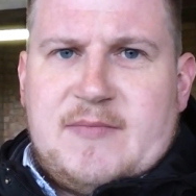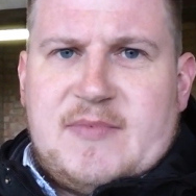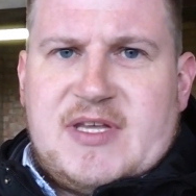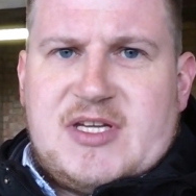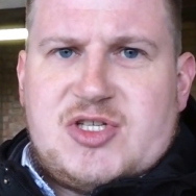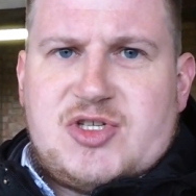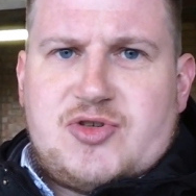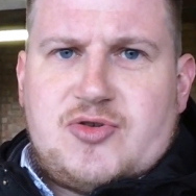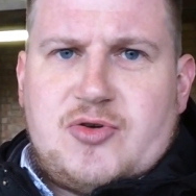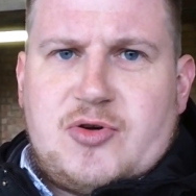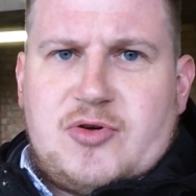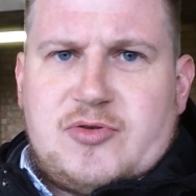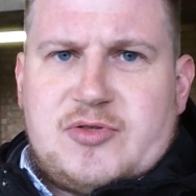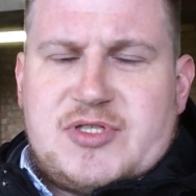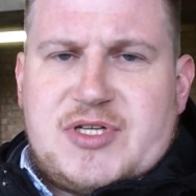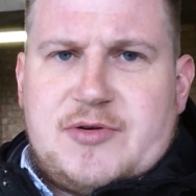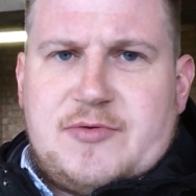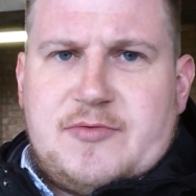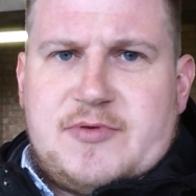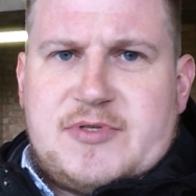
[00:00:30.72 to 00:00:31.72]
they struggled
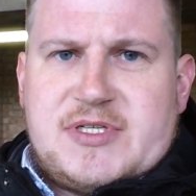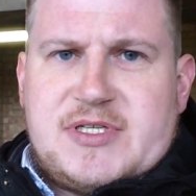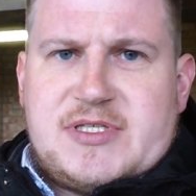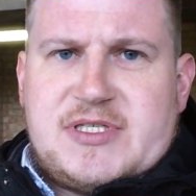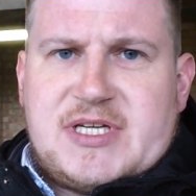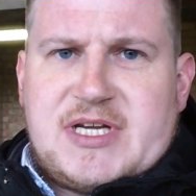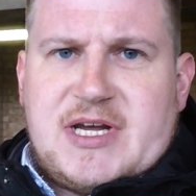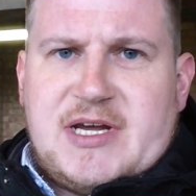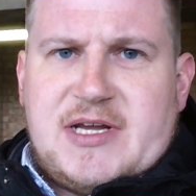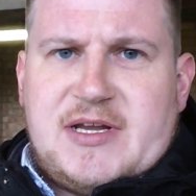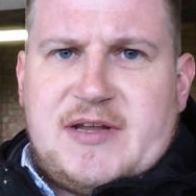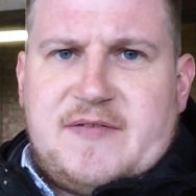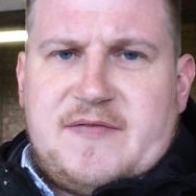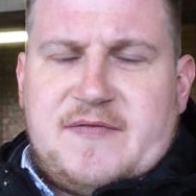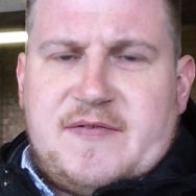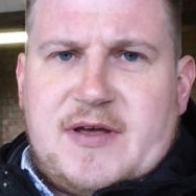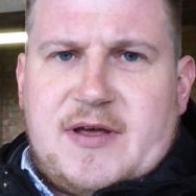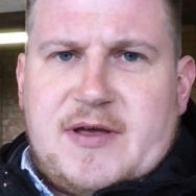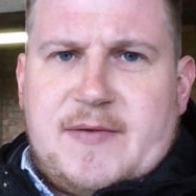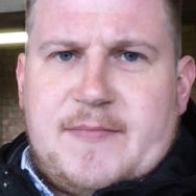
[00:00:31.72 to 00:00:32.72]
to kind of
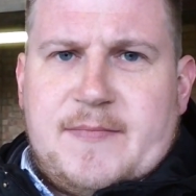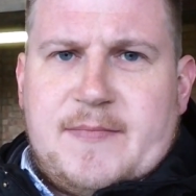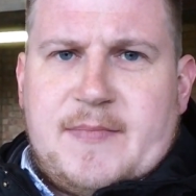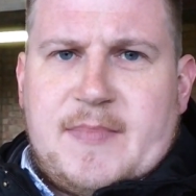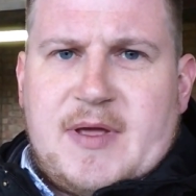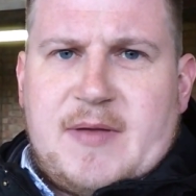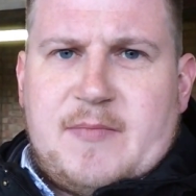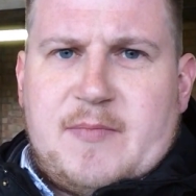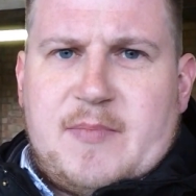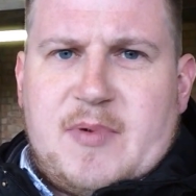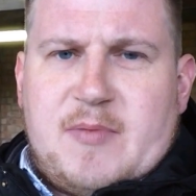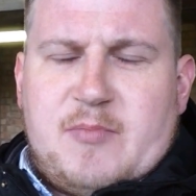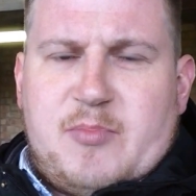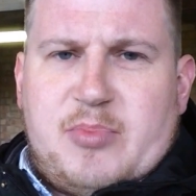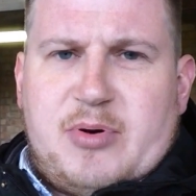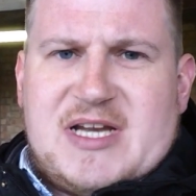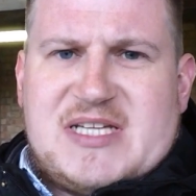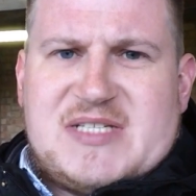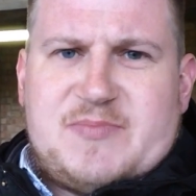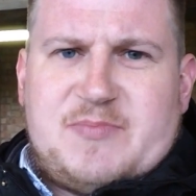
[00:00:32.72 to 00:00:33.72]

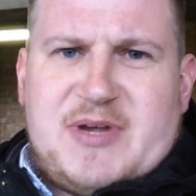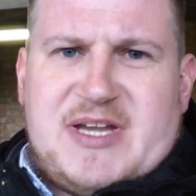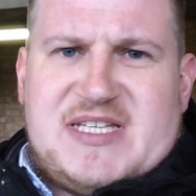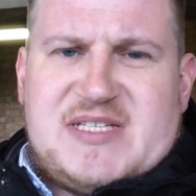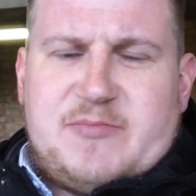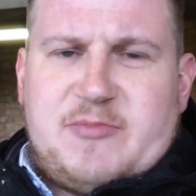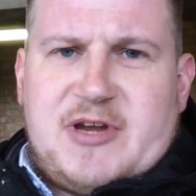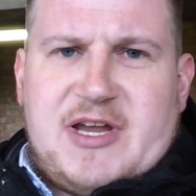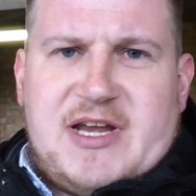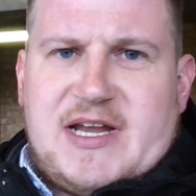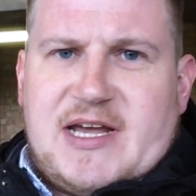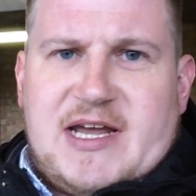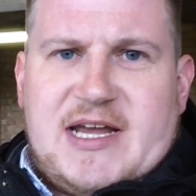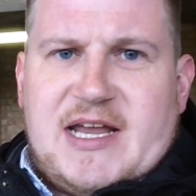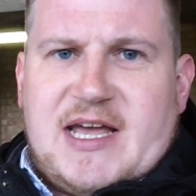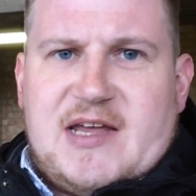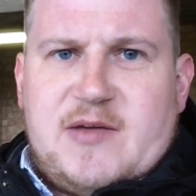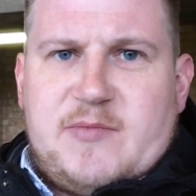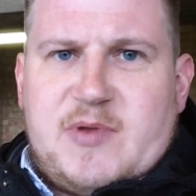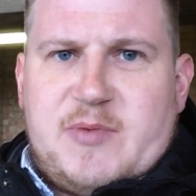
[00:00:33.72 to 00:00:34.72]
press Peterborough United
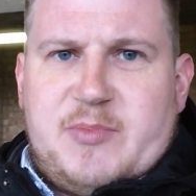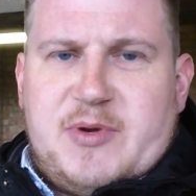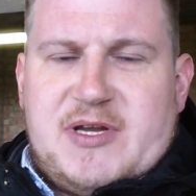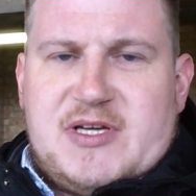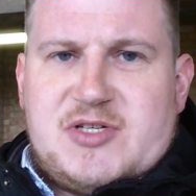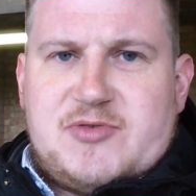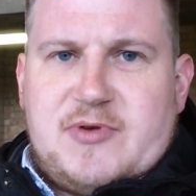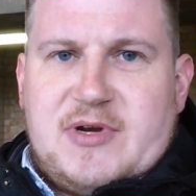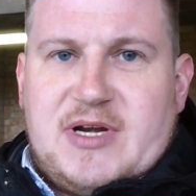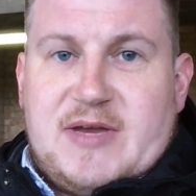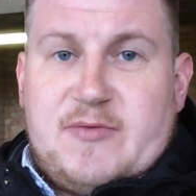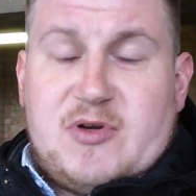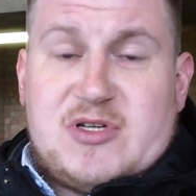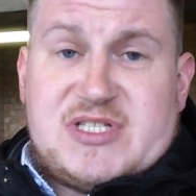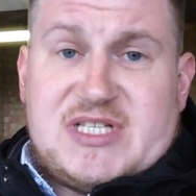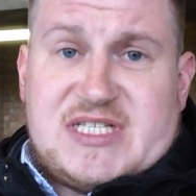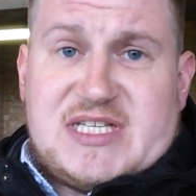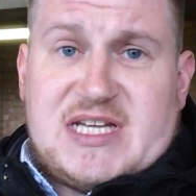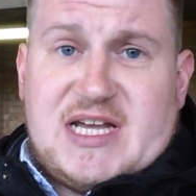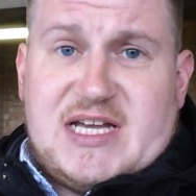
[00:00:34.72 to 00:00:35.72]
high up the pitch, really.
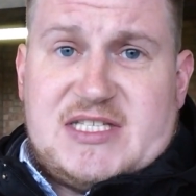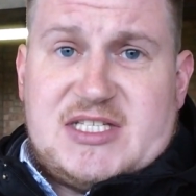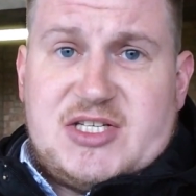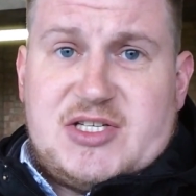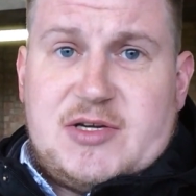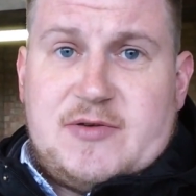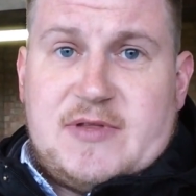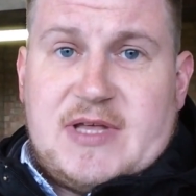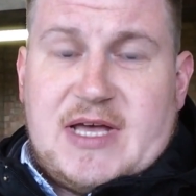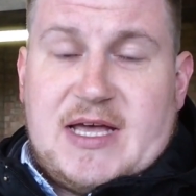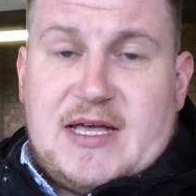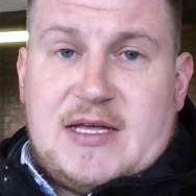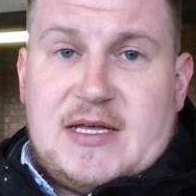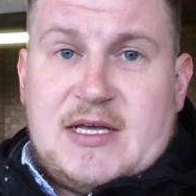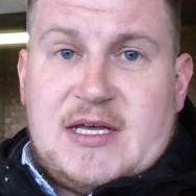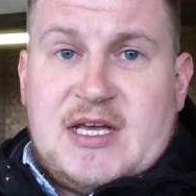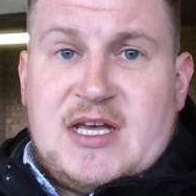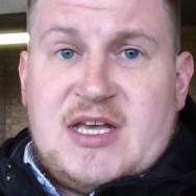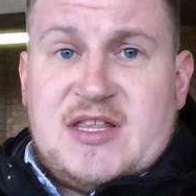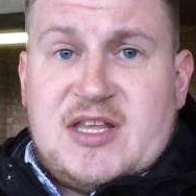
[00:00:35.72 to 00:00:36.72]
Once they started to do that,
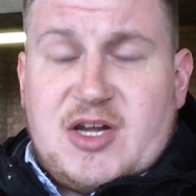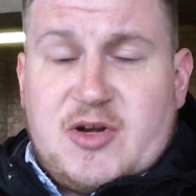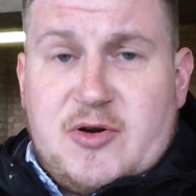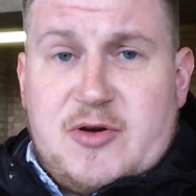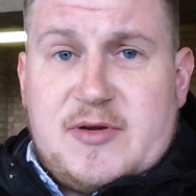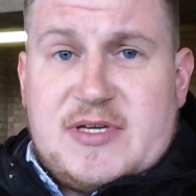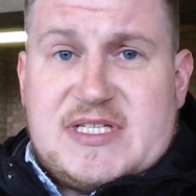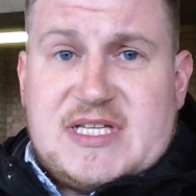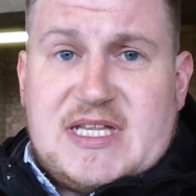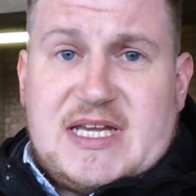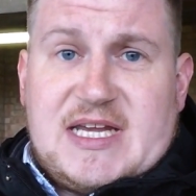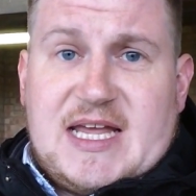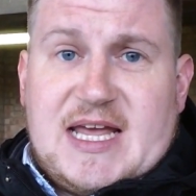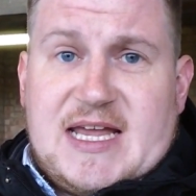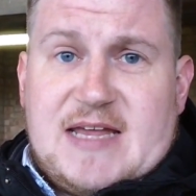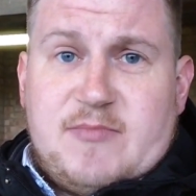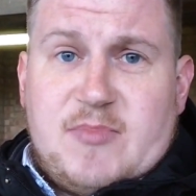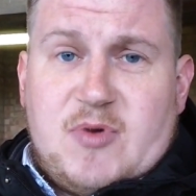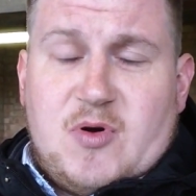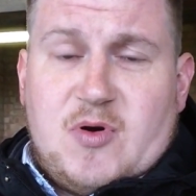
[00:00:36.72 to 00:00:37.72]
they grew into the
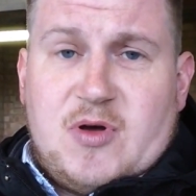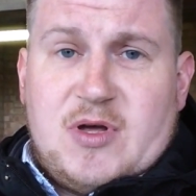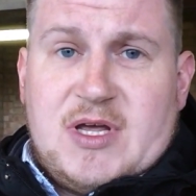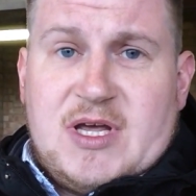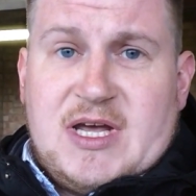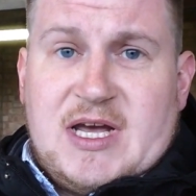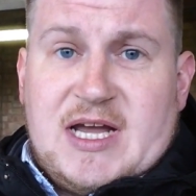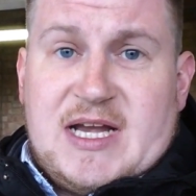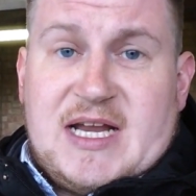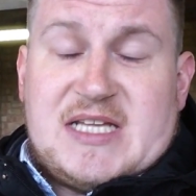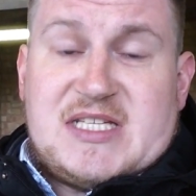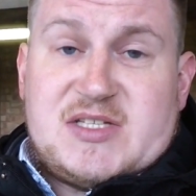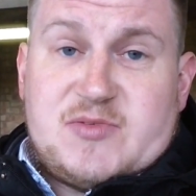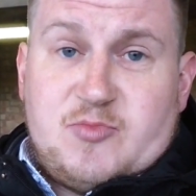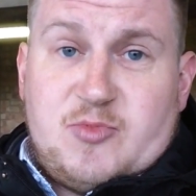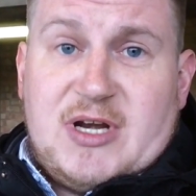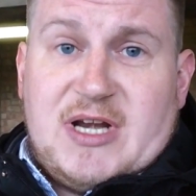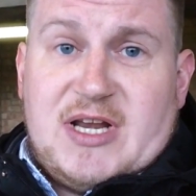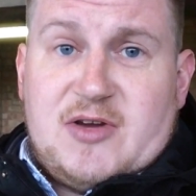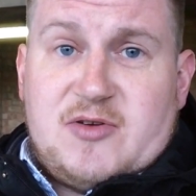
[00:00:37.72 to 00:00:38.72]
game more and had
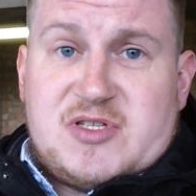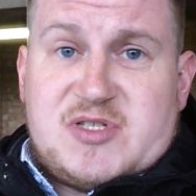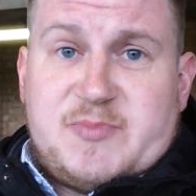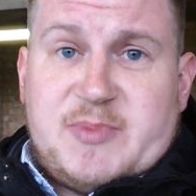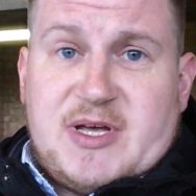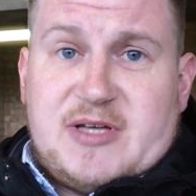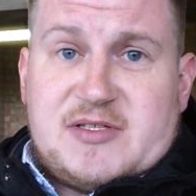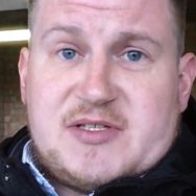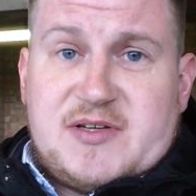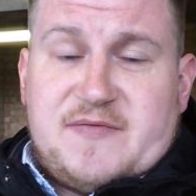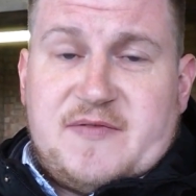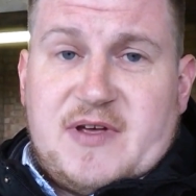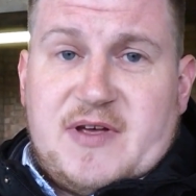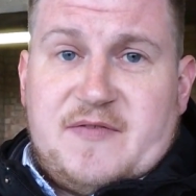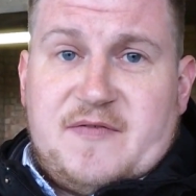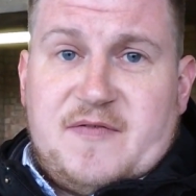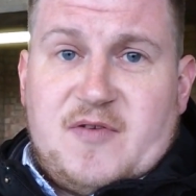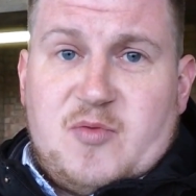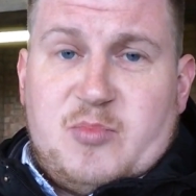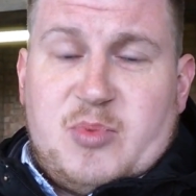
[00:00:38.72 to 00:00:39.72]
some really good spells of
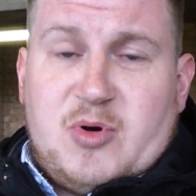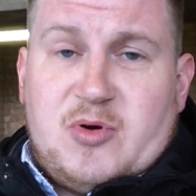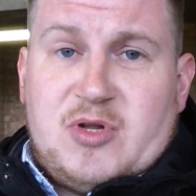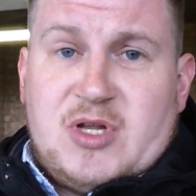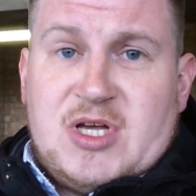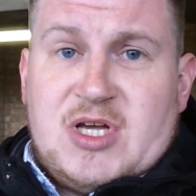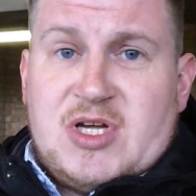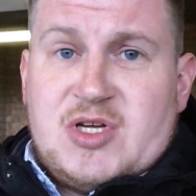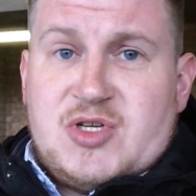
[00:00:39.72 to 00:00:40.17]
football.